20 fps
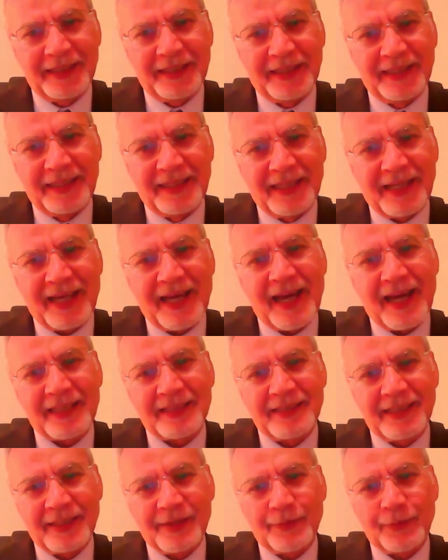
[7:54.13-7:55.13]
and
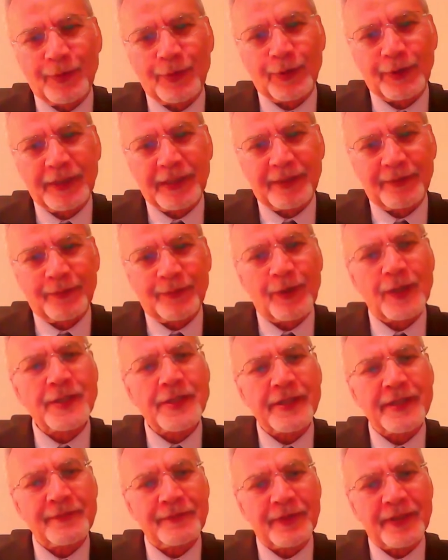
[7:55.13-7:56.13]
therefore there was
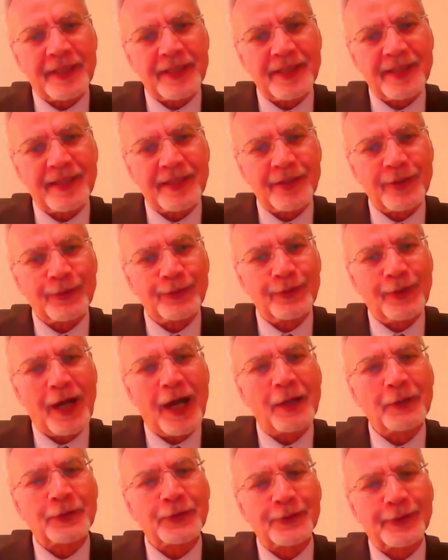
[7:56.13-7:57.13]
references to how to
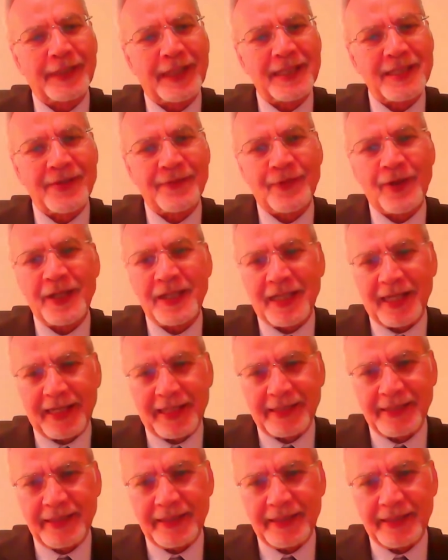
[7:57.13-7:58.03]
raise finance.